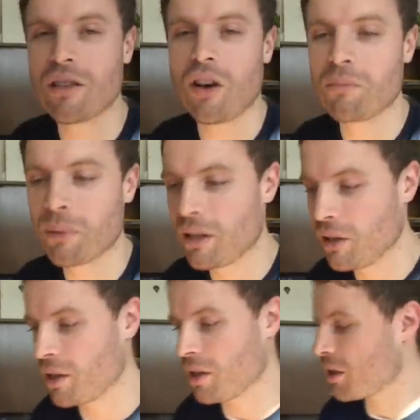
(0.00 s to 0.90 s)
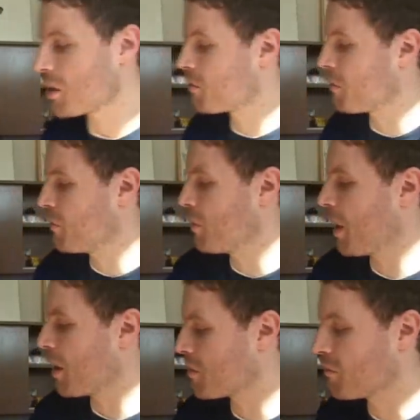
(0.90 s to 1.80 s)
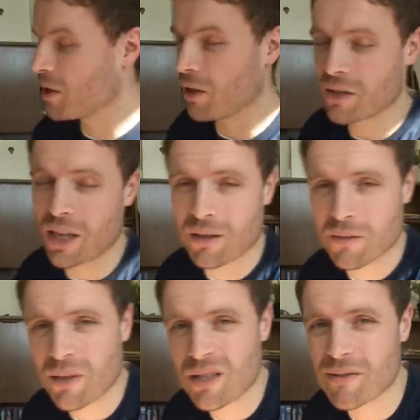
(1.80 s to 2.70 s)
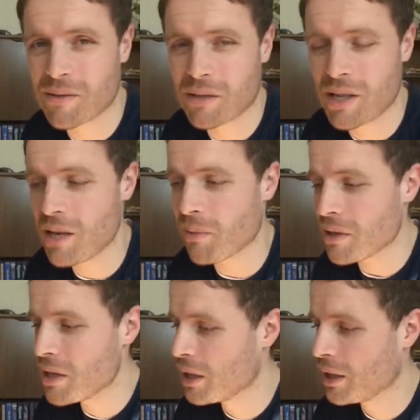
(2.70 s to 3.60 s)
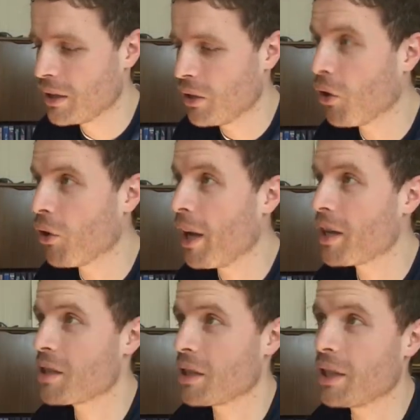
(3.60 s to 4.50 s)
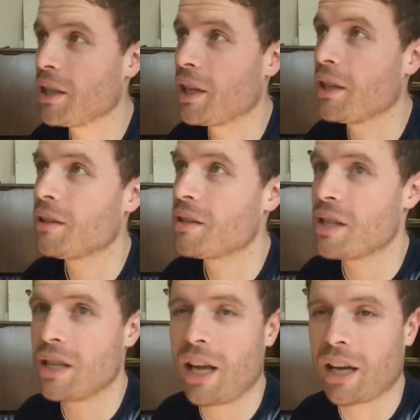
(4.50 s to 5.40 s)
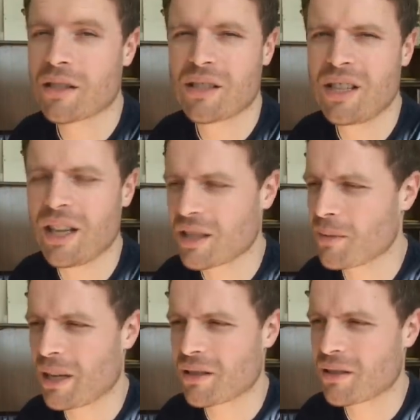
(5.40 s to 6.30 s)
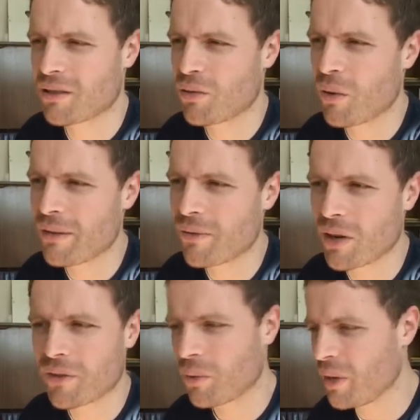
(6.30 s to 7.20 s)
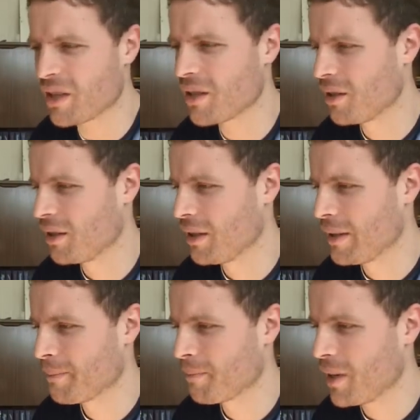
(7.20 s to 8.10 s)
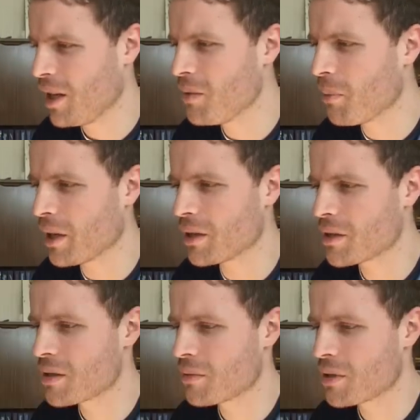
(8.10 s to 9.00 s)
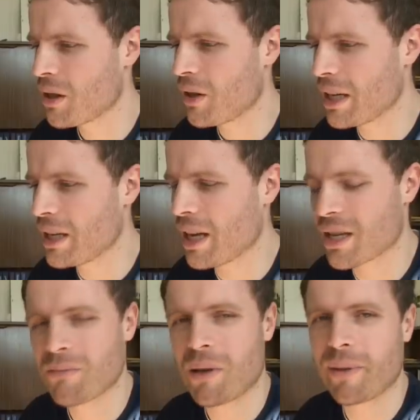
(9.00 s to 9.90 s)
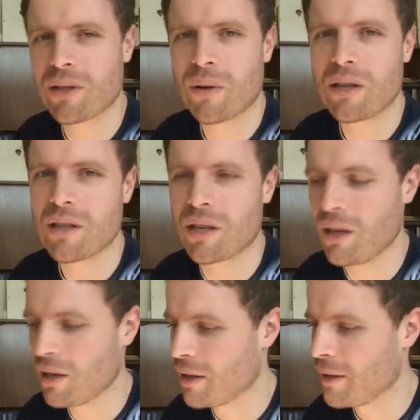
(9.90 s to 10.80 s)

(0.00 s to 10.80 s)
and I'd been looking at this beforehand and realised how expensive it was on eBay. Or actually in CEX. CEX is about 25 quid. eBay it's slightly less, maybe 20.